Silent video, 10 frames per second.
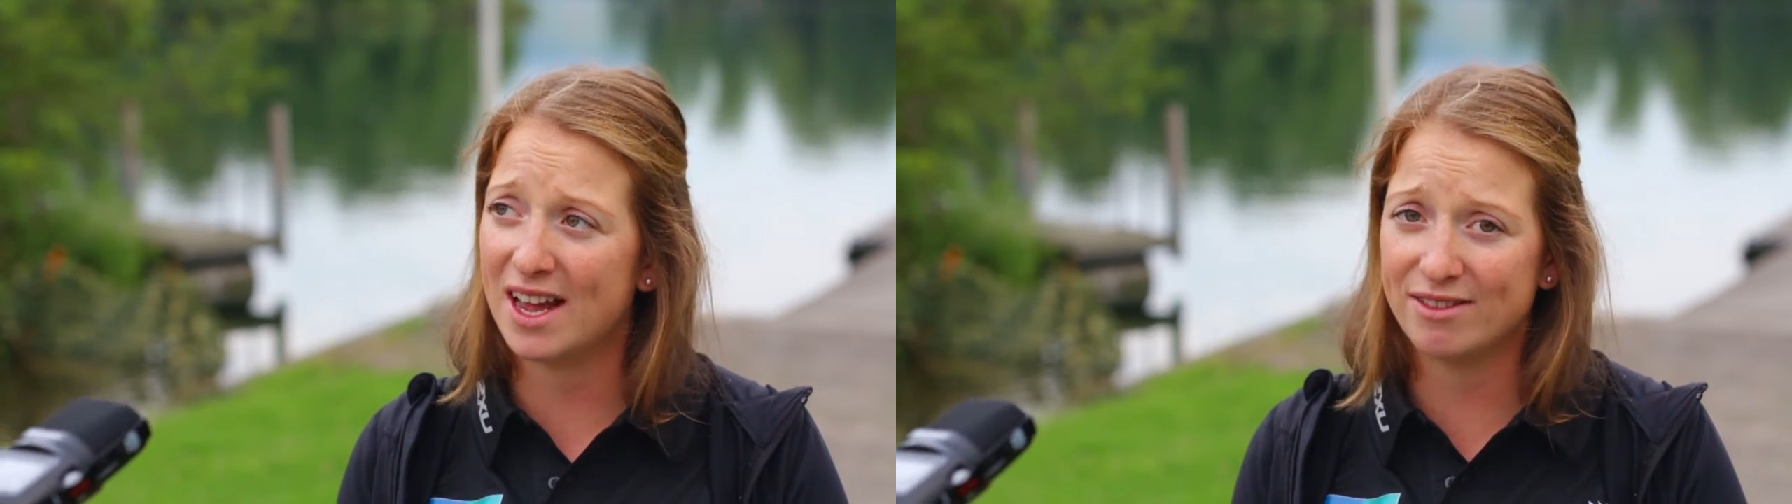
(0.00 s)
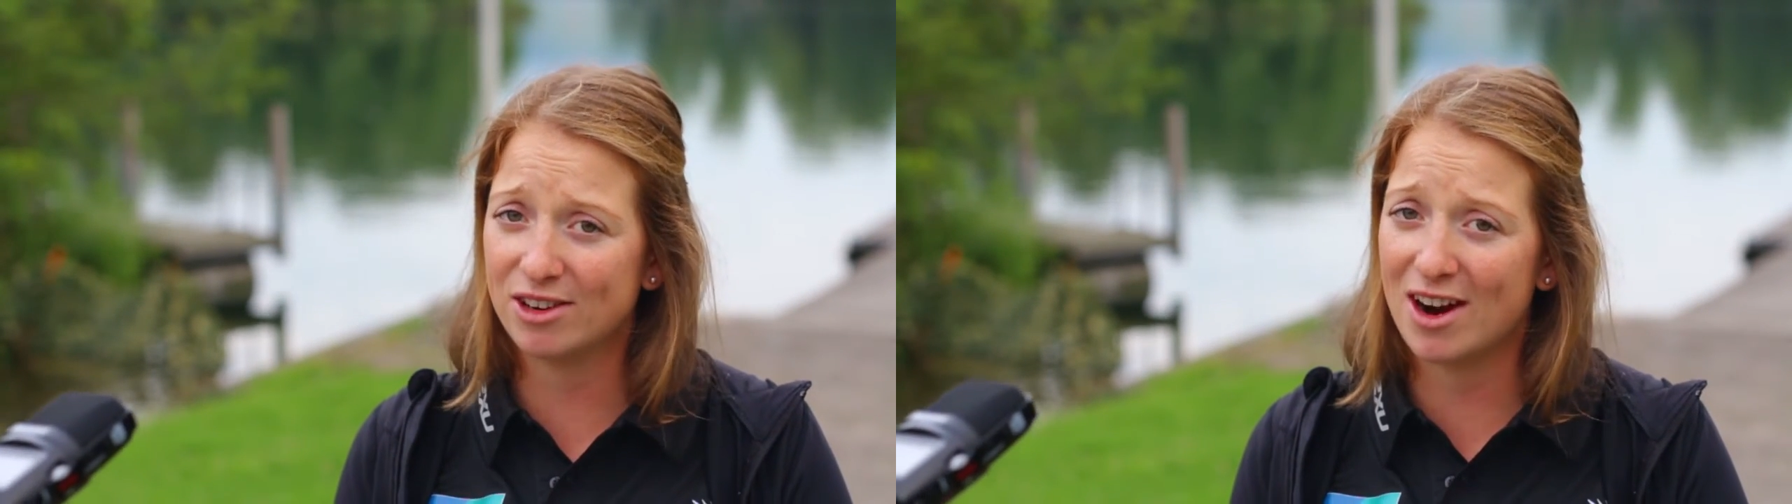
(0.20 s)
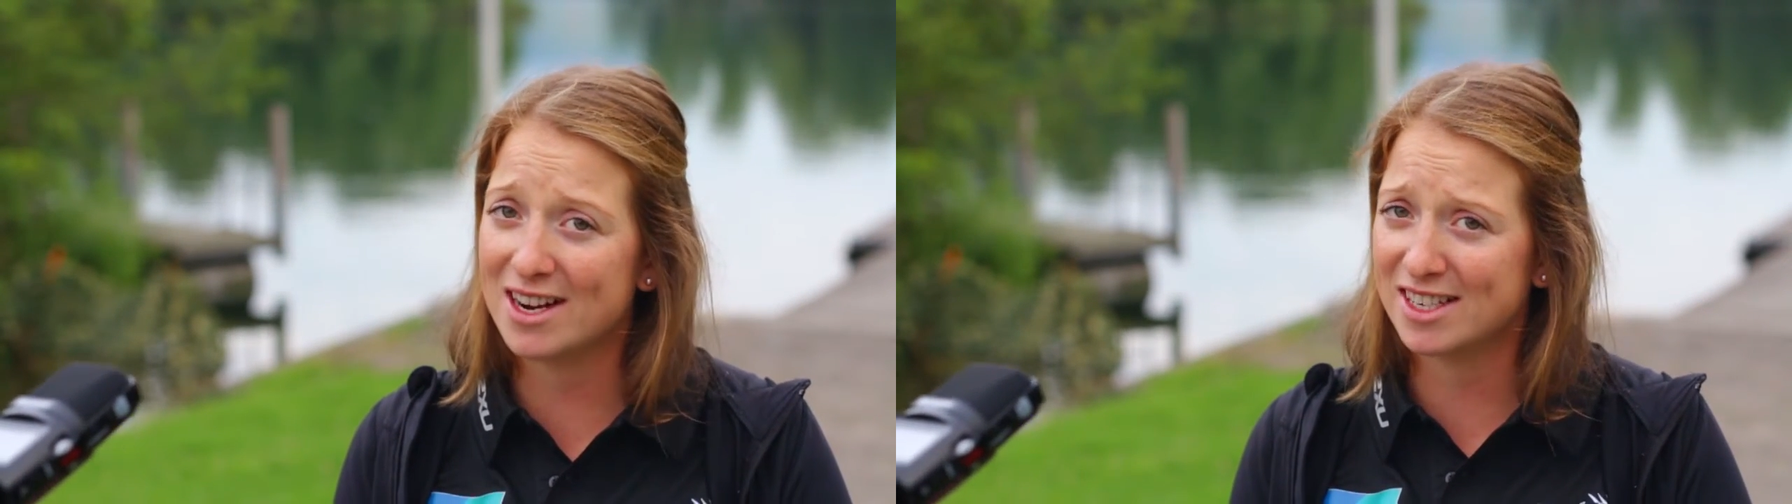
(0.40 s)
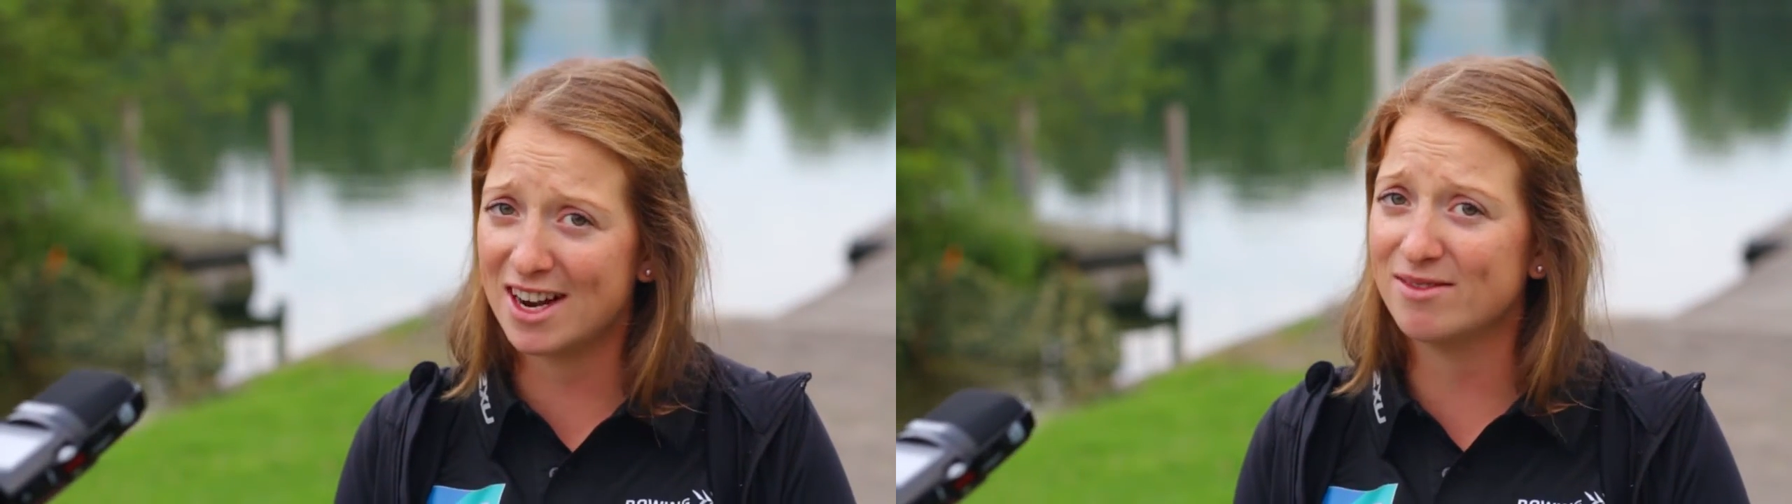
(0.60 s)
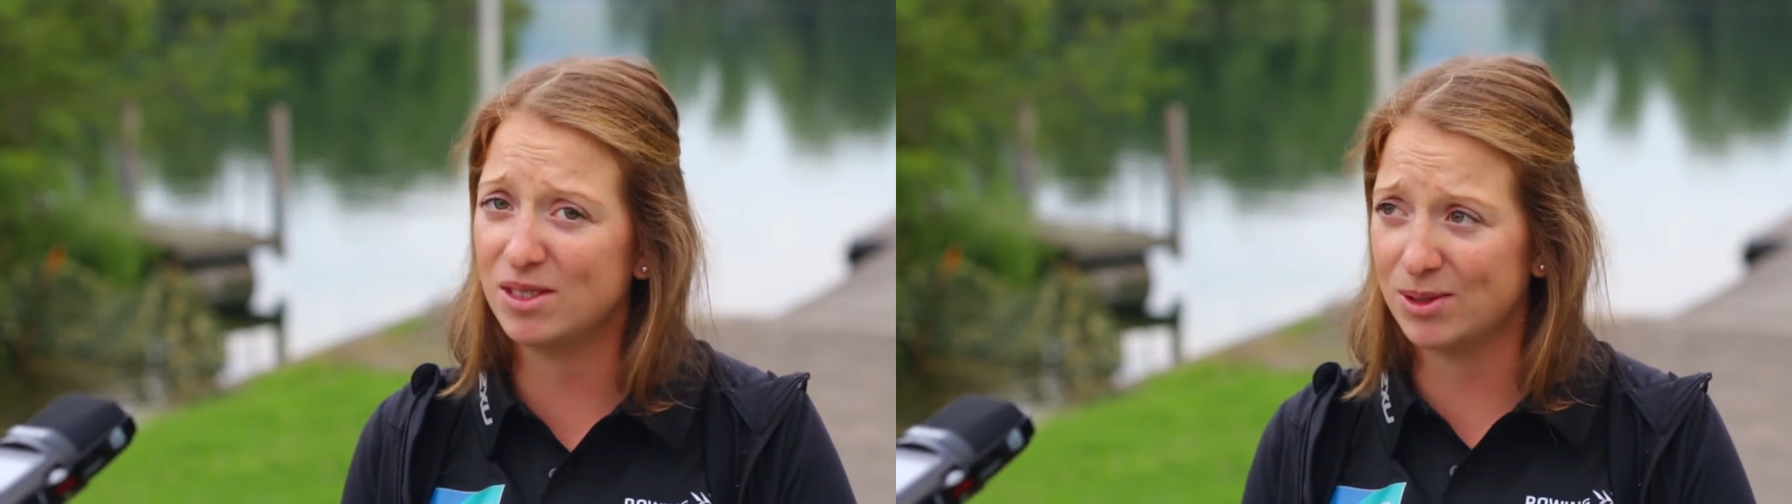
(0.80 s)
have a great
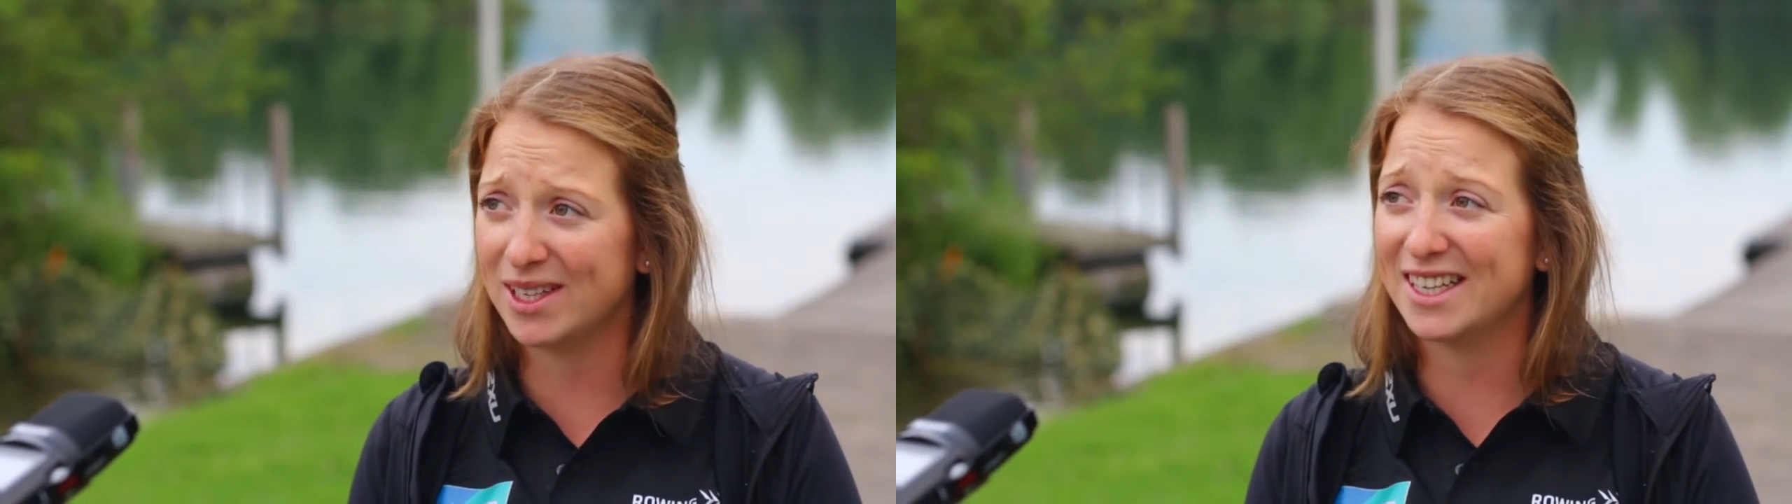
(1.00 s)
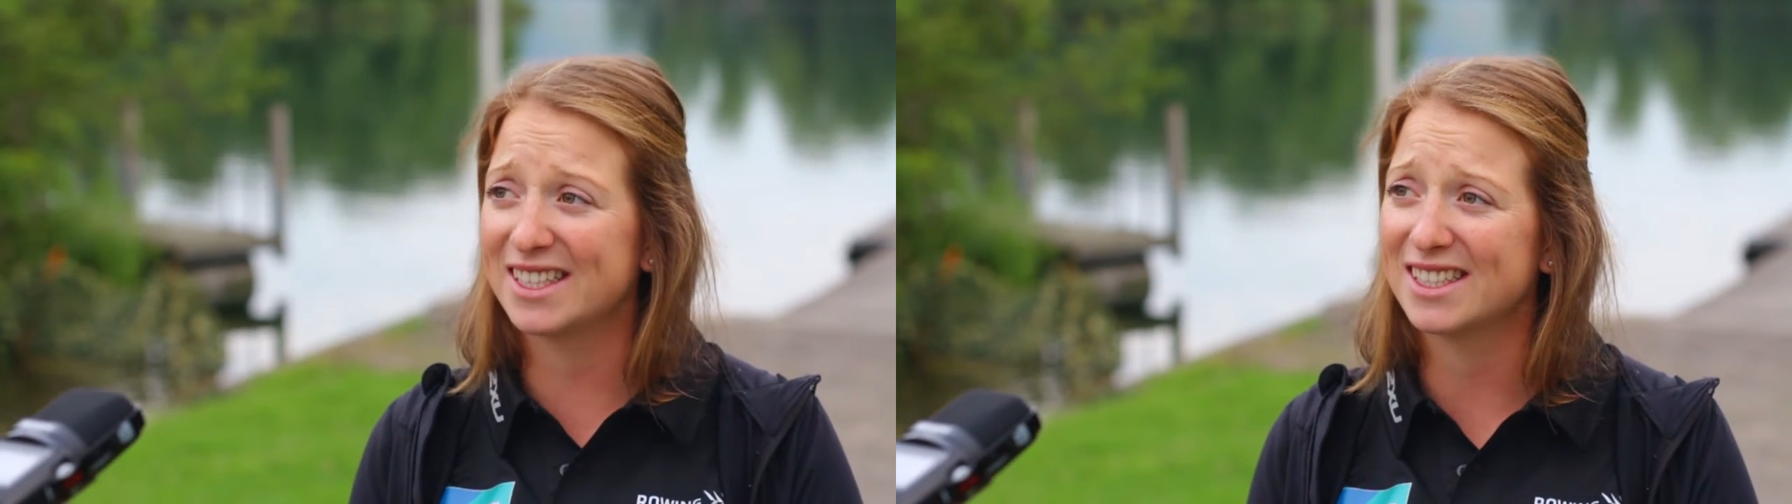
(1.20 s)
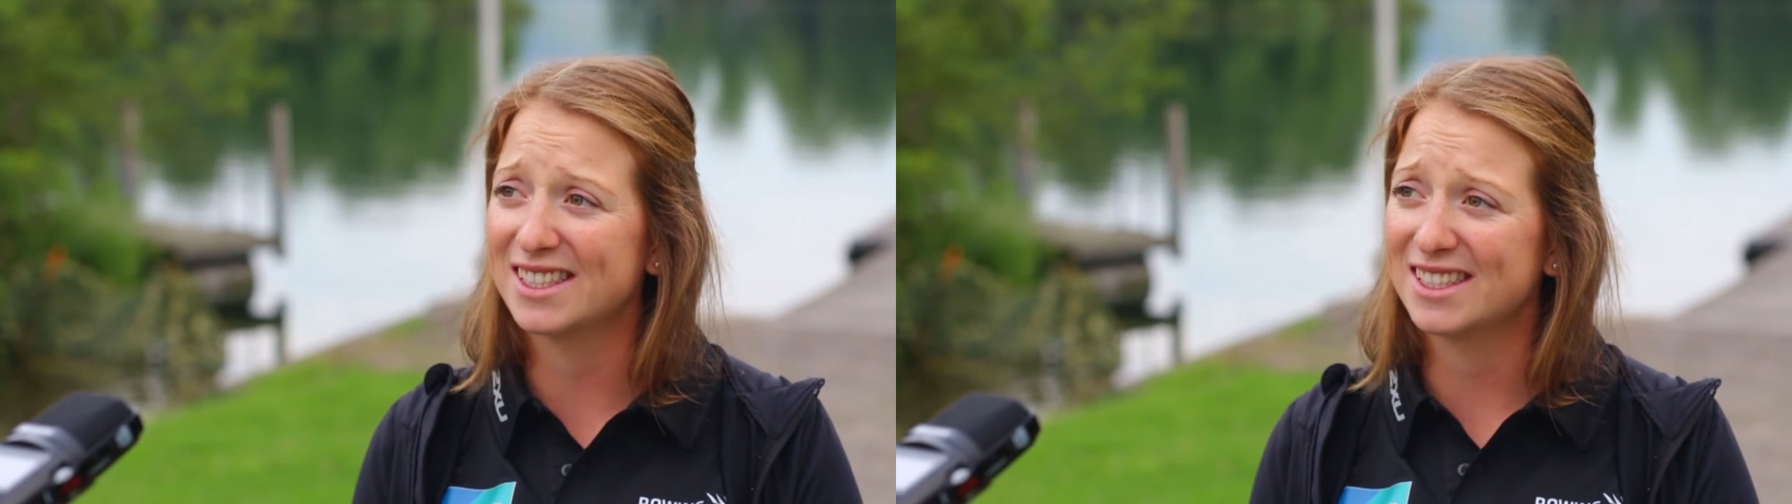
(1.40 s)
time doing it.